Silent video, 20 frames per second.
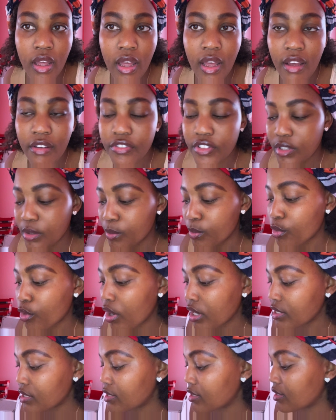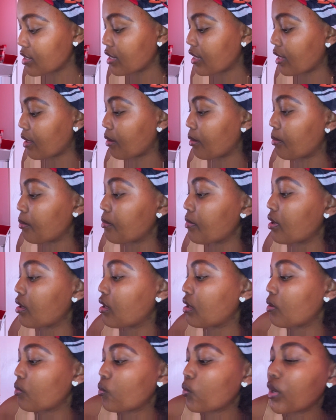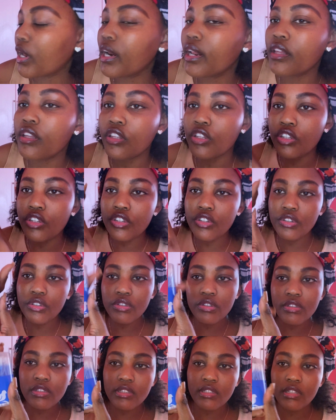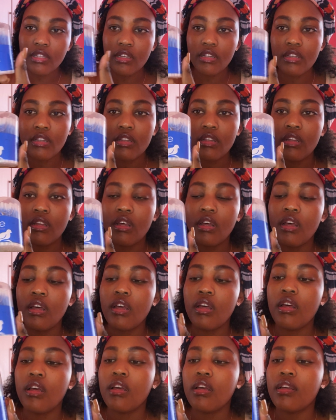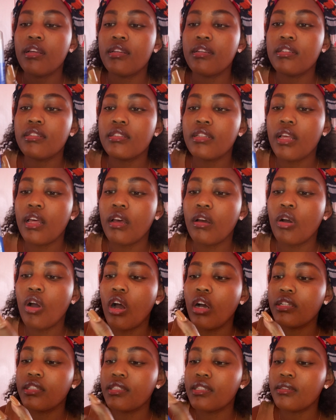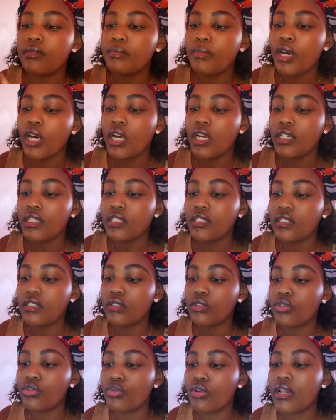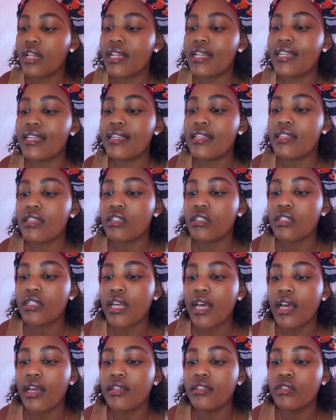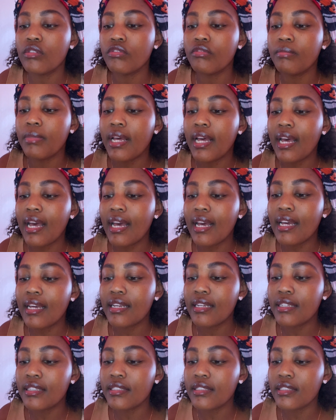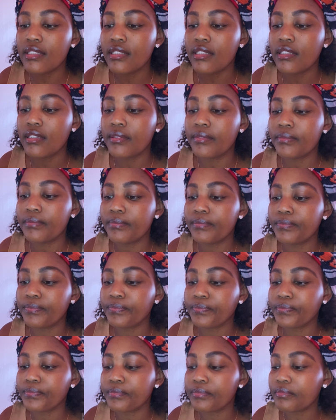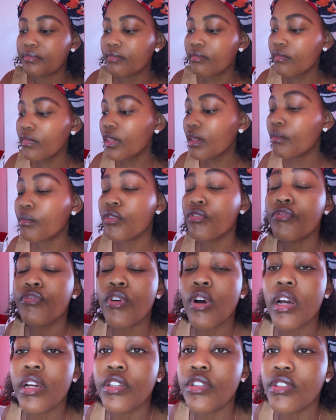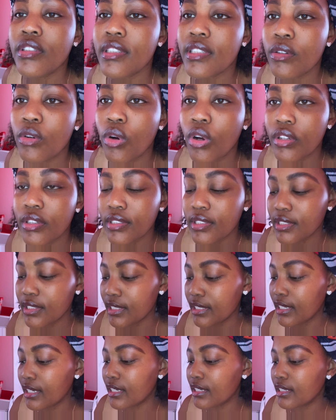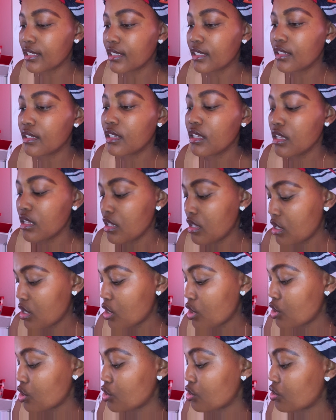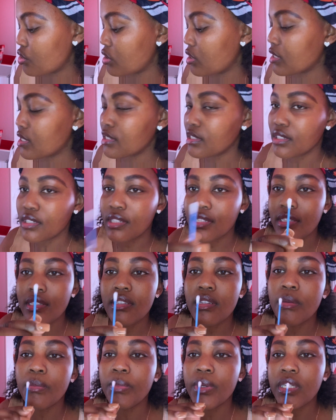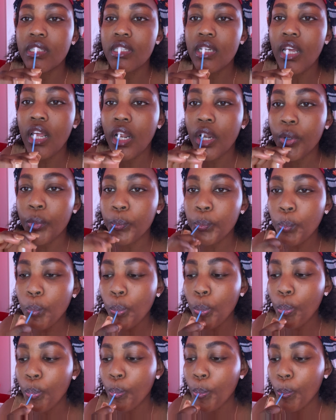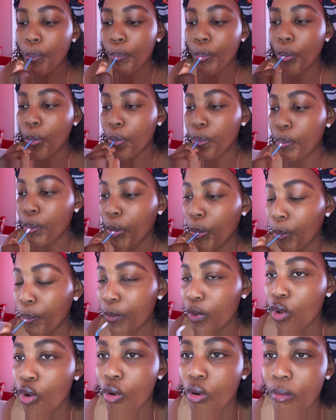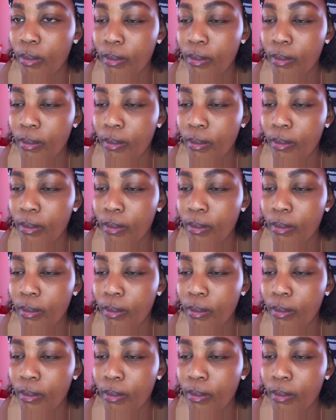After brushing them, what I use is a cotton bud to clean the sides of my eyes before I use a concealer, So you can just dip it in your